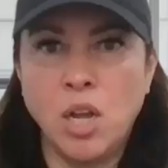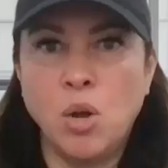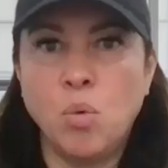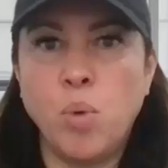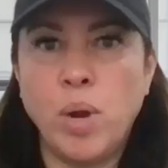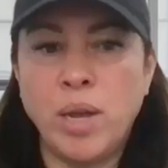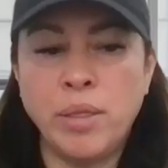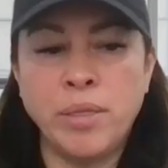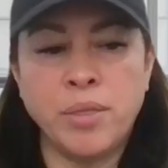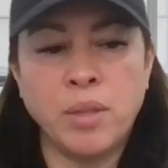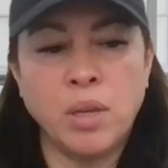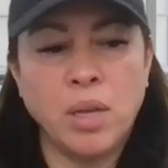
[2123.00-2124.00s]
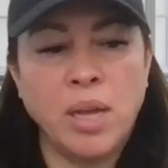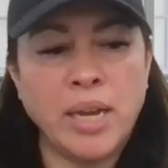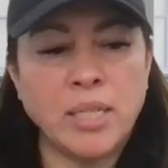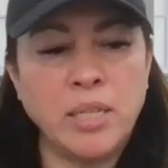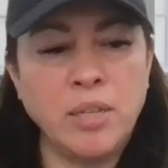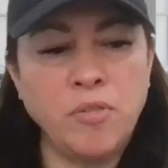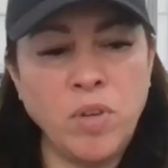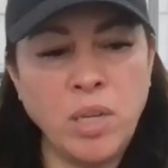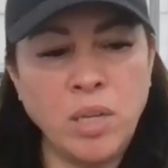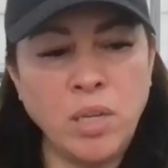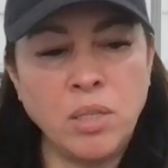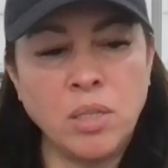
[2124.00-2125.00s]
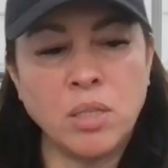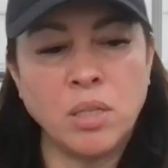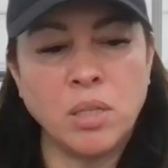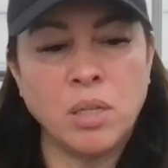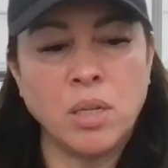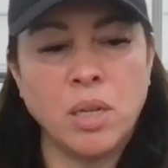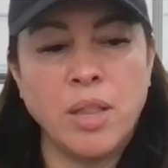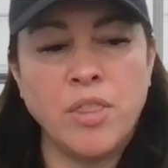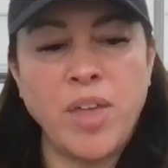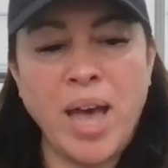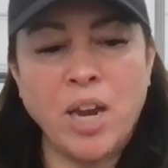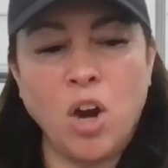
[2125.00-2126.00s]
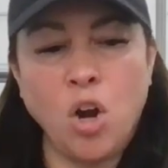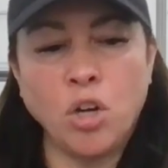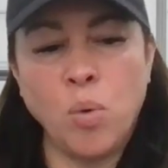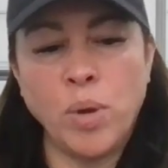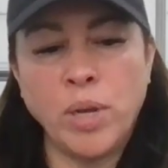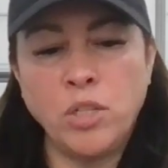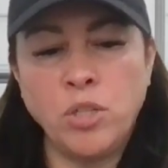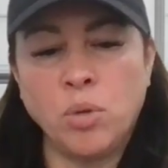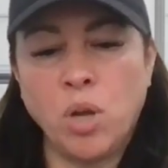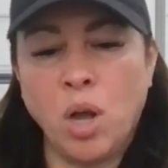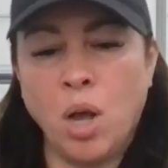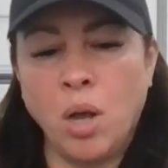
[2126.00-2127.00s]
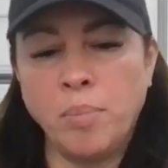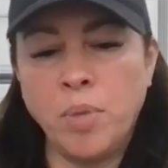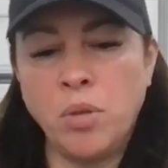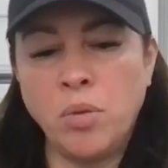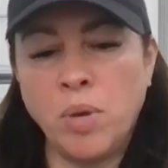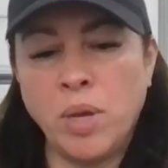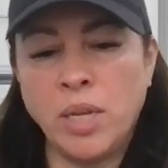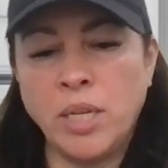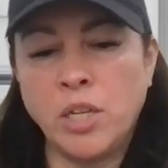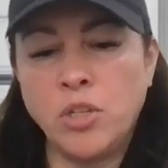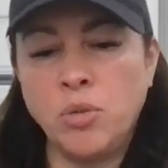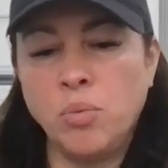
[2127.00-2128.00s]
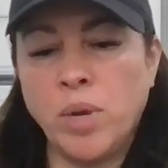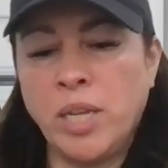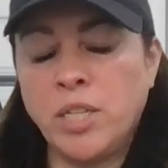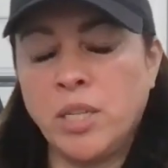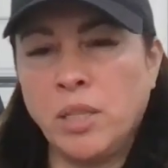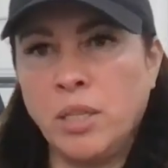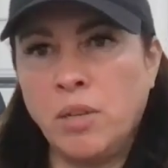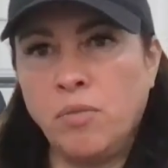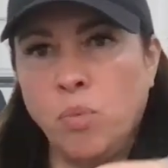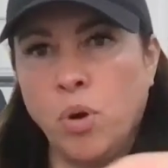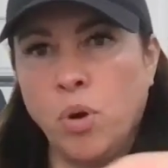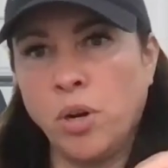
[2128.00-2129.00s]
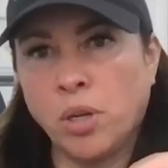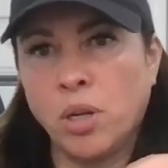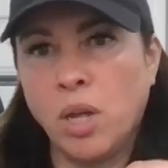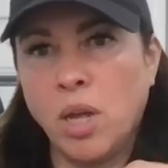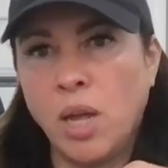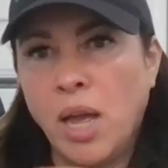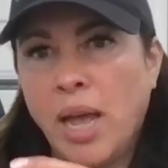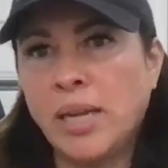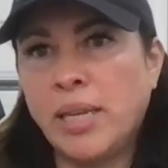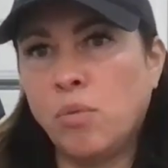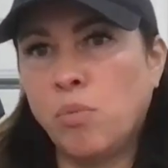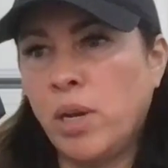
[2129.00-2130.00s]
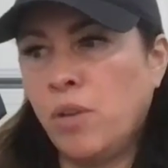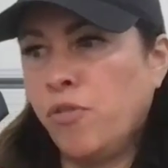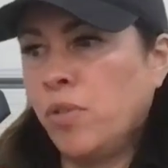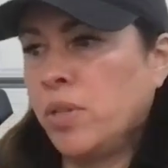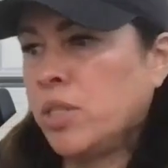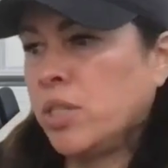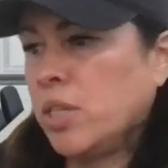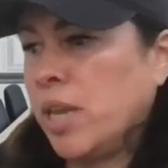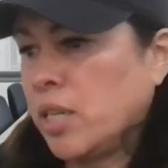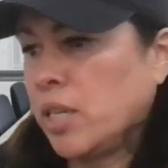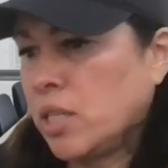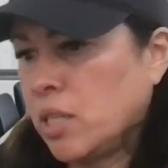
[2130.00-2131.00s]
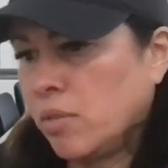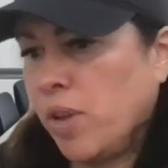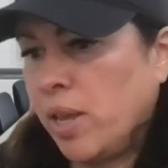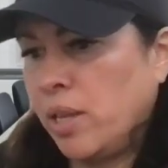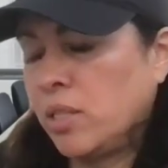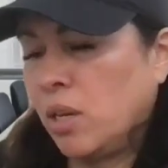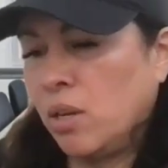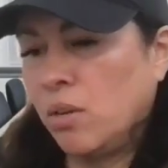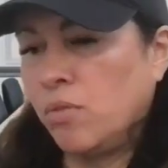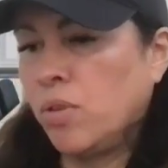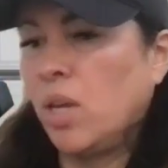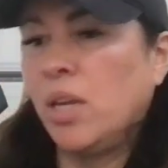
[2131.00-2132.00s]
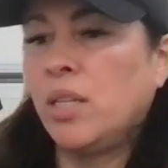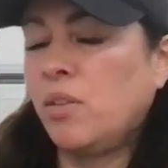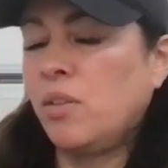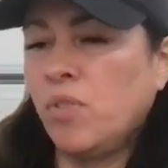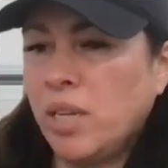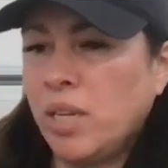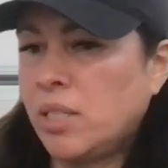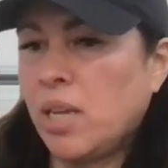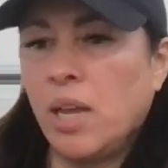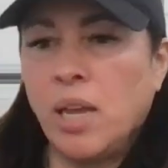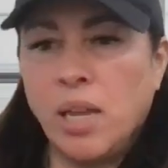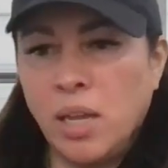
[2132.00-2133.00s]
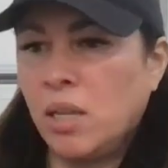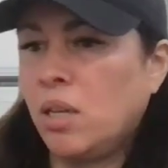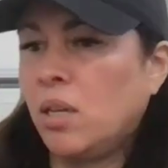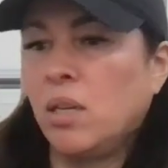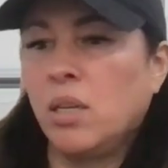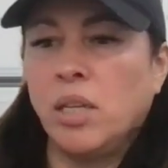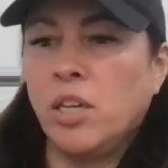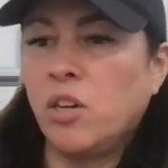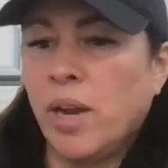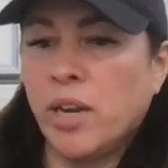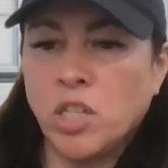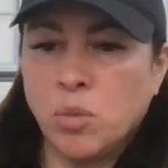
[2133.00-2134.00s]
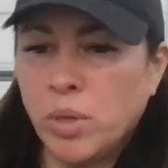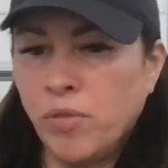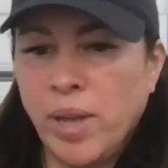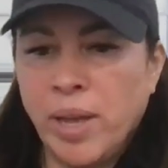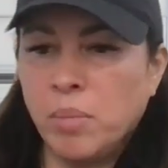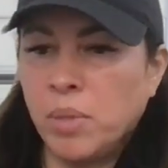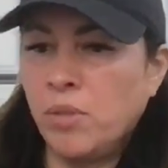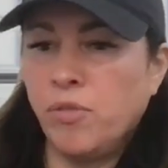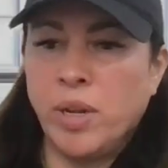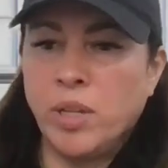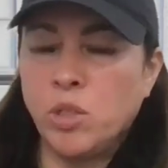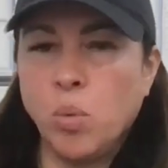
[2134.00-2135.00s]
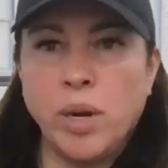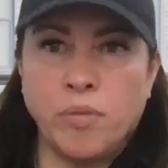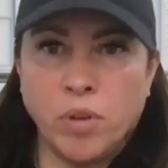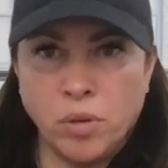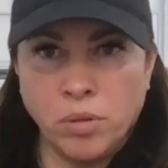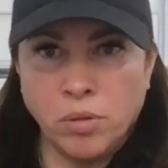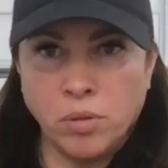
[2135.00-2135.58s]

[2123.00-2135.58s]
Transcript: with activities that are going to calm you and get you ready to leave work and get ready for this next phase of the evening, day, interaction with family, friends, whatever.